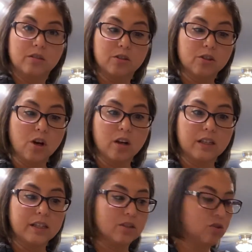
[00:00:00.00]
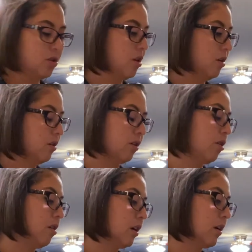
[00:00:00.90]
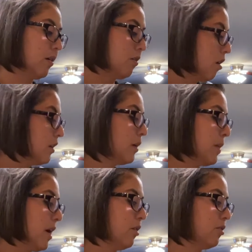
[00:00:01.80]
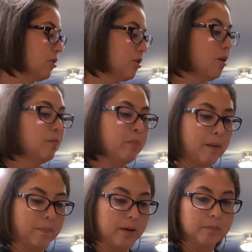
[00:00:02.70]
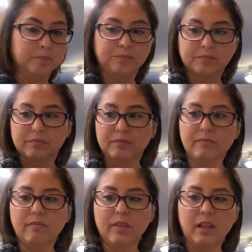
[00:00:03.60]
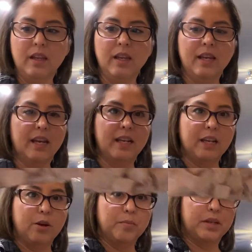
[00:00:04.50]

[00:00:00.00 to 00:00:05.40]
garlic powder, salt, and pepper. And now I'm going